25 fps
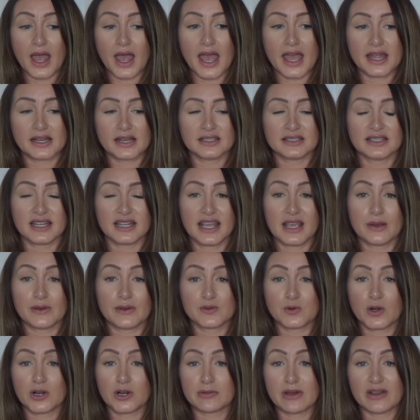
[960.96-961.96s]
and it
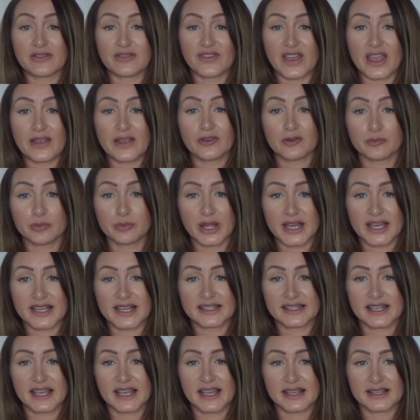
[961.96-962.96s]
was one of my favourite
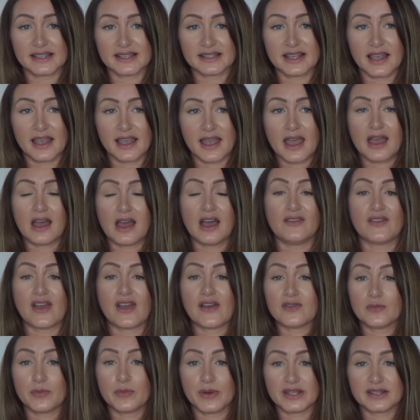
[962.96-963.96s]
places I've
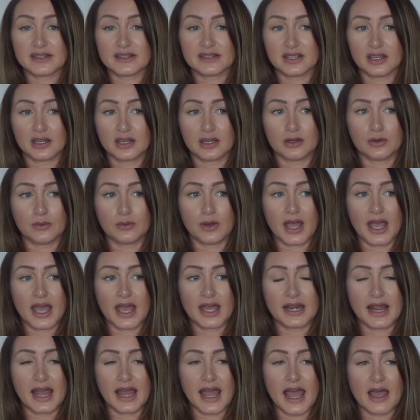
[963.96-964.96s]
ever been to,
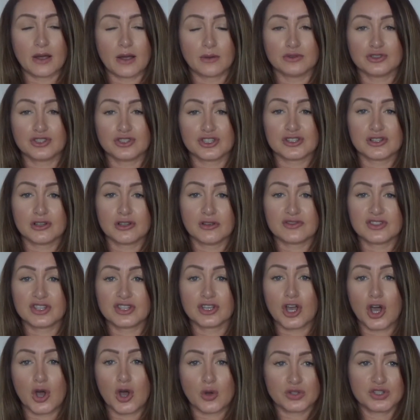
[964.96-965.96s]
and I would just love
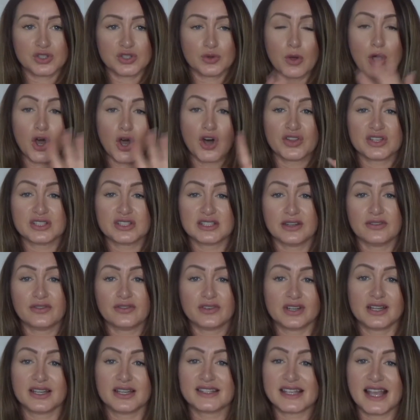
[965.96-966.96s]
to go to all the
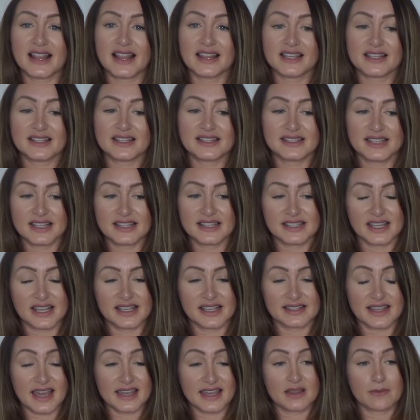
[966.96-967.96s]
different Italian
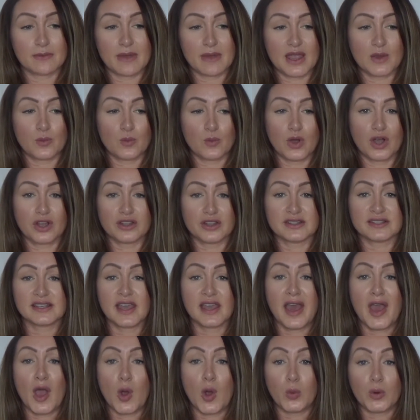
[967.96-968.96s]
cities, like the main ones.
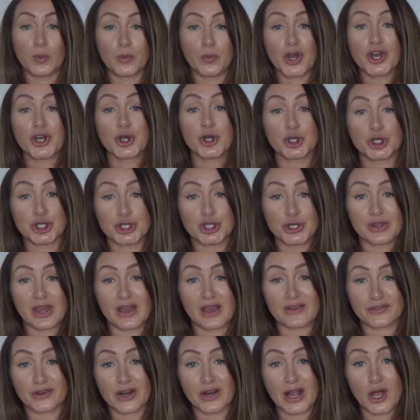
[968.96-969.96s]
We were going to do
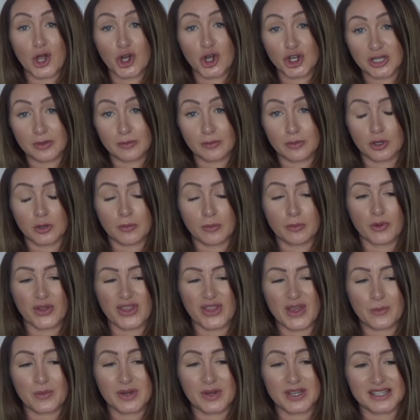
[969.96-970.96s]
that for our honeymoon, but
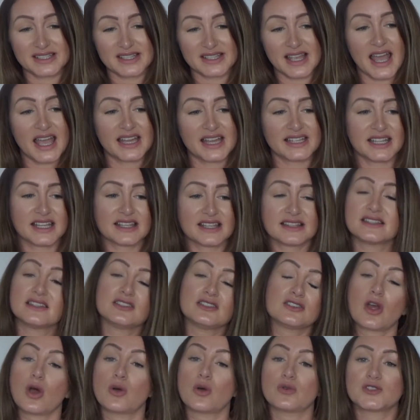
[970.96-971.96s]
then we decided
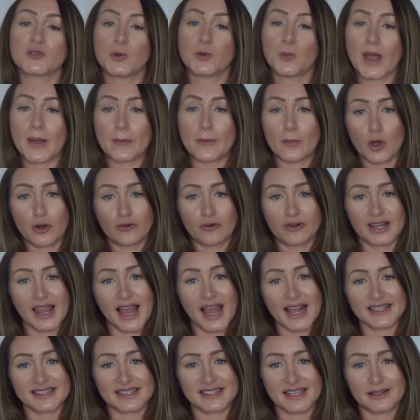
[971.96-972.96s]
to go somewhere more
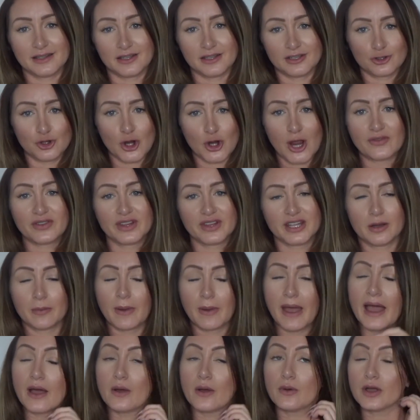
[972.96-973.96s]
relaxing than travelling
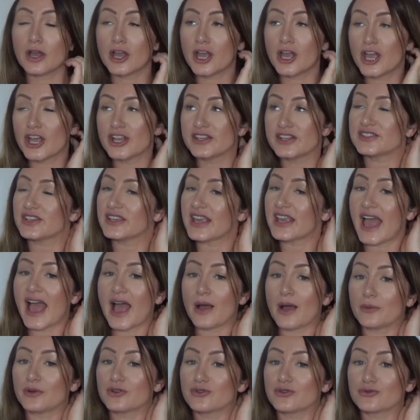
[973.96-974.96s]
about. So yeah,
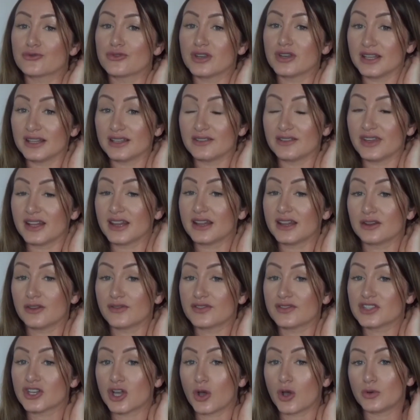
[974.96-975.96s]
I would really, really
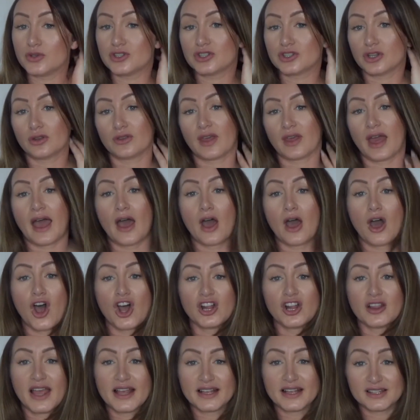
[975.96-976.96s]
love to go and do that,
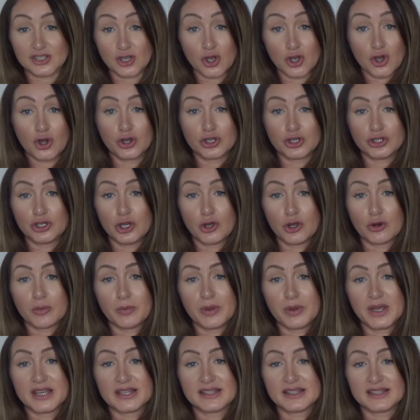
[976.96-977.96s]
or like tour
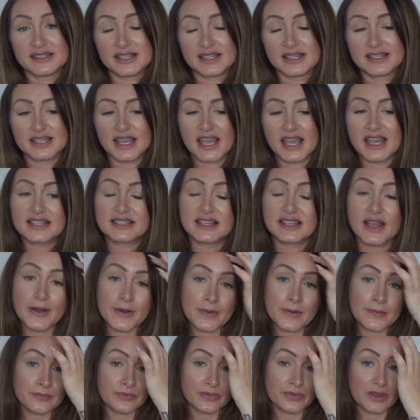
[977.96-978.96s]
European cities.
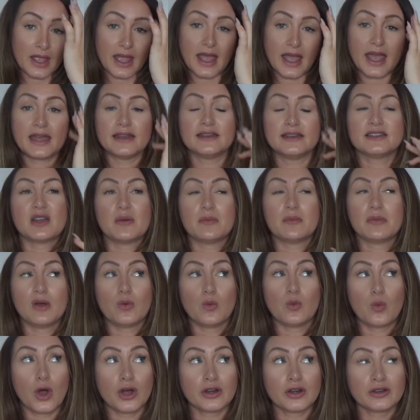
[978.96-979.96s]
And my
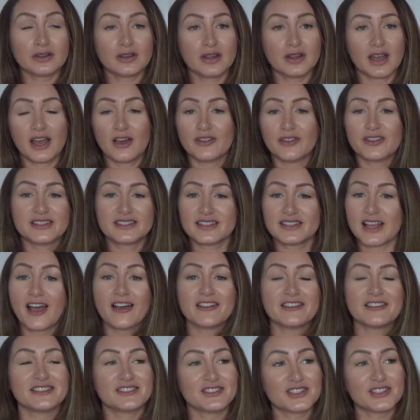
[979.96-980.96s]
one,
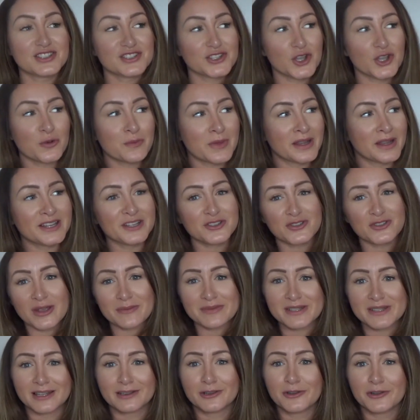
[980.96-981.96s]
there's just so many
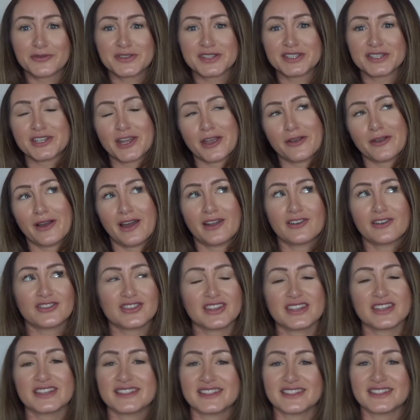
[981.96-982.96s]
trips I'd love to do.
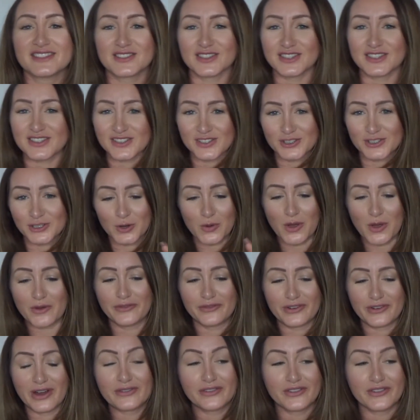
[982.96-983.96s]
This is just going to go
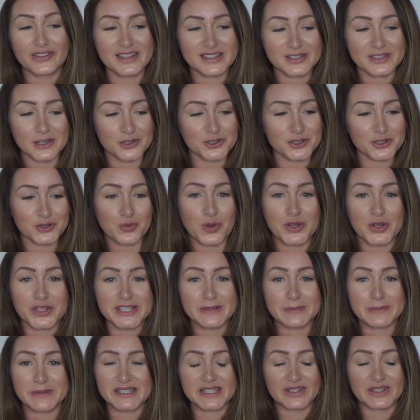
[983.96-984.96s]
on forever. There's not just one
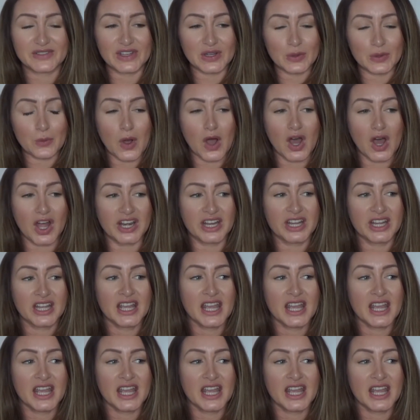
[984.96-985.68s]
specific one.